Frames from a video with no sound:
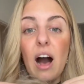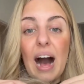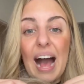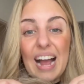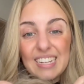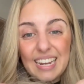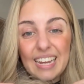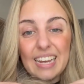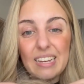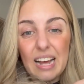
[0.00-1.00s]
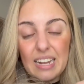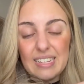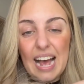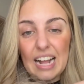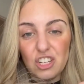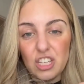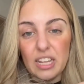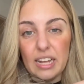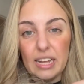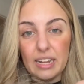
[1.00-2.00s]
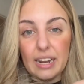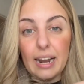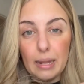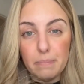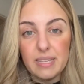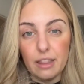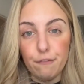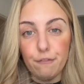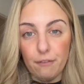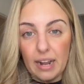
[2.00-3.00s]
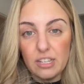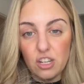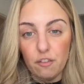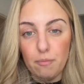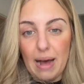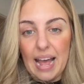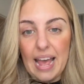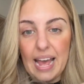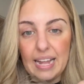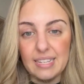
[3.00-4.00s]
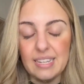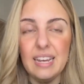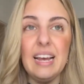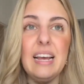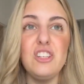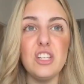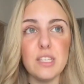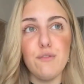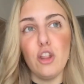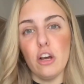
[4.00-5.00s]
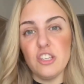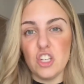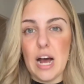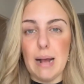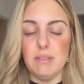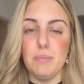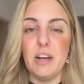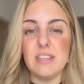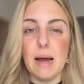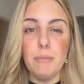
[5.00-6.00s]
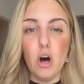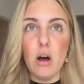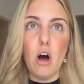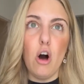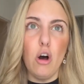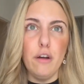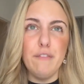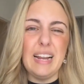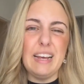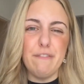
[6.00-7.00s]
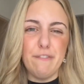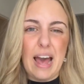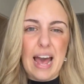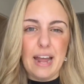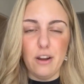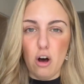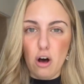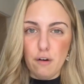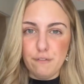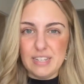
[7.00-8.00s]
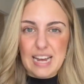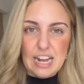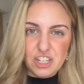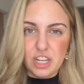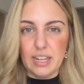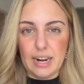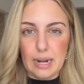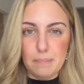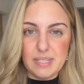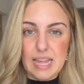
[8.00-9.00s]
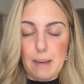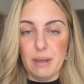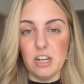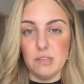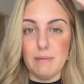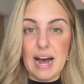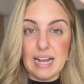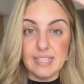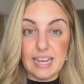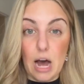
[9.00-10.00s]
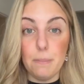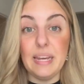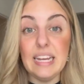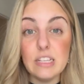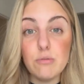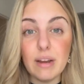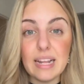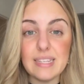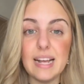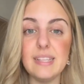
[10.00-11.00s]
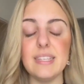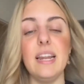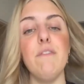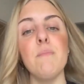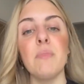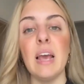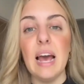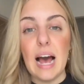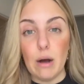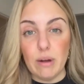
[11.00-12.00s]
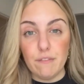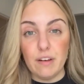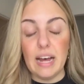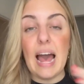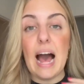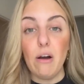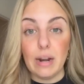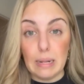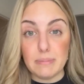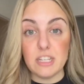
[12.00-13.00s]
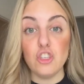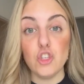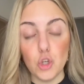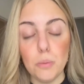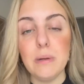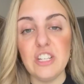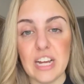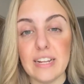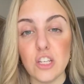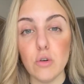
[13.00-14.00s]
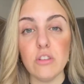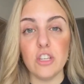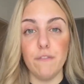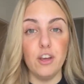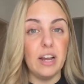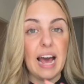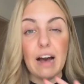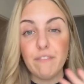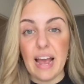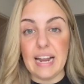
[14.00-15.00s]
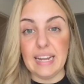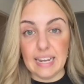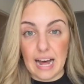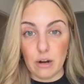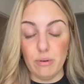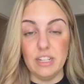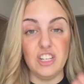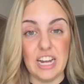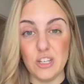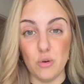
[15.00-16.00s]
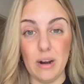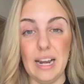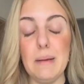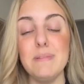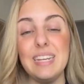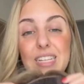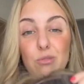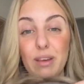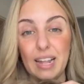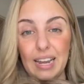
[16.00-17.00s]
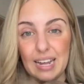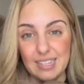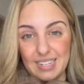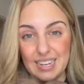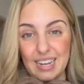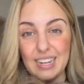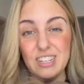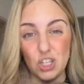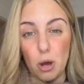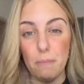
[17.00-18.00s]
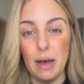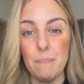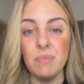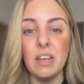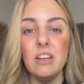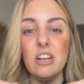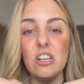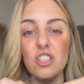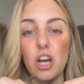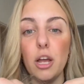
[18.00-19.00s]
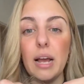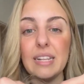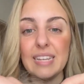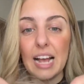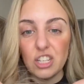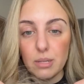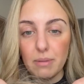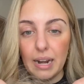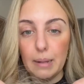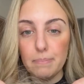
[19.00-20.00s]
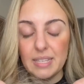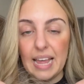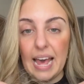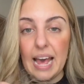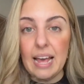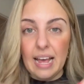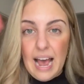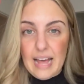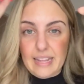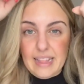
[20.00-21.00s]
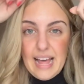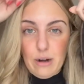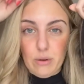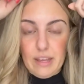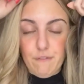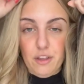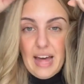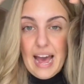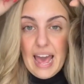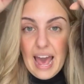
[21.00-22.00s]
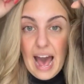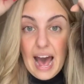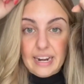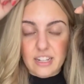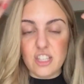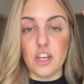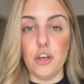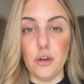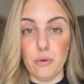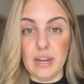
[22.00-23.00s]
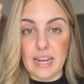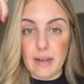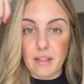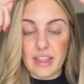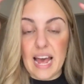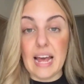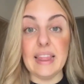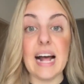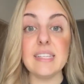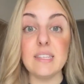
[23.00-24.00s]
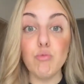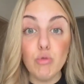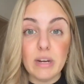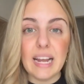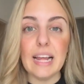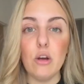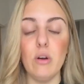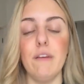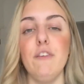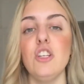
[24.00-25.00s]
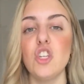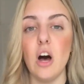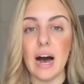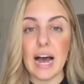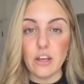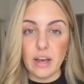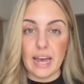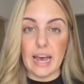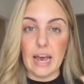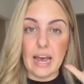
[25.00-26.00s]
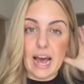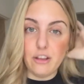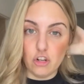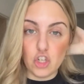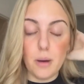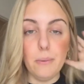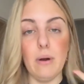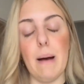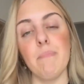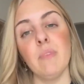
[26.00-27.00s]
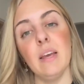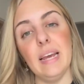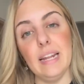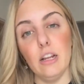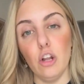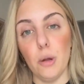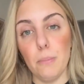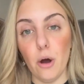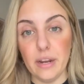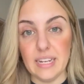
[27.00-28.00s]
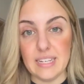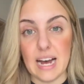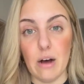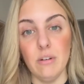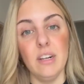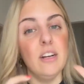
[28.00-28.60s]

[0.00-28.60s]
I actually can attach the clips at the front of my head just for those times, because I'm not overly a fan of attaching the clips there because my scalp is really sensitive. However, our clips are super gentle. So if you're going to have any luck with gentle clips, it's with a luster topper. So attach some clips there and then that'll give you that added security there. And that's really good if you tie your hair and your topper up in a low ponytail.